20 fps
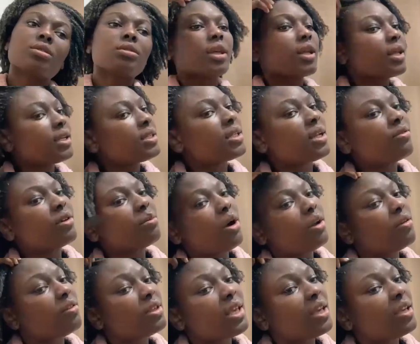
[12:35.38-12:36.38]
would probably
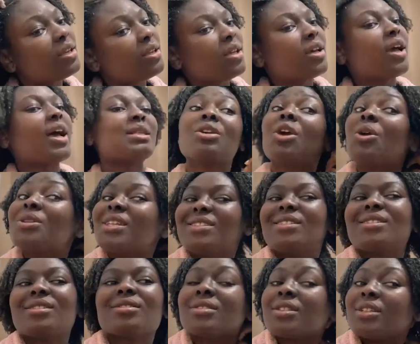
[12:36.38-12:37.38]
do next
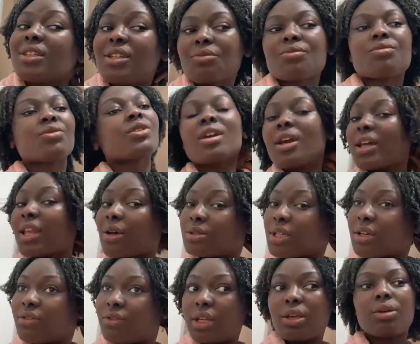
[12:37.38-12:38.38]
time is to
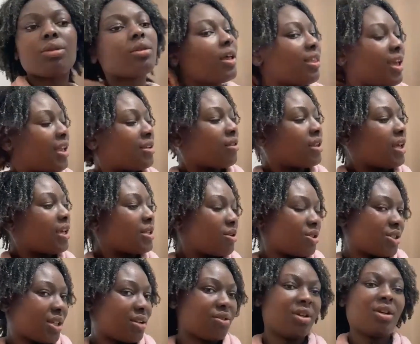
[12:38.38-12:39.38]
use a
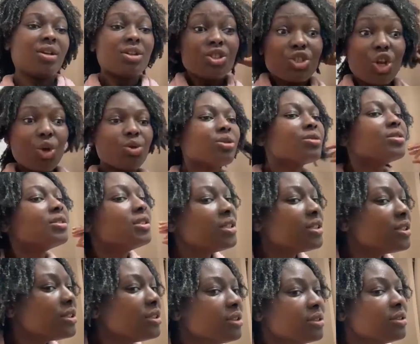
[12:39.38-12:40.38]
blow dryer
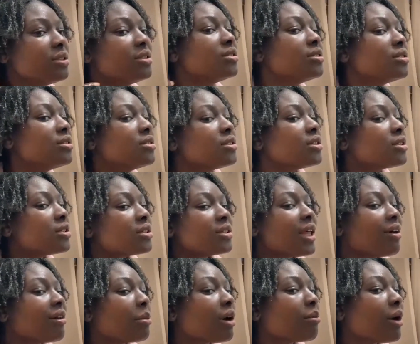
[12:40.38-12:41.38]

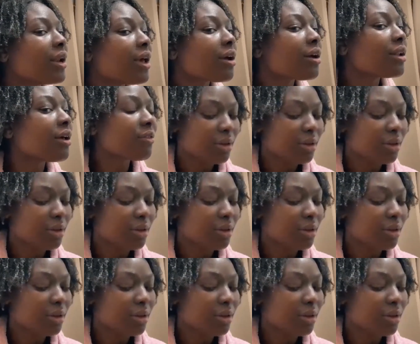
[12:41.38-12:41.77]
to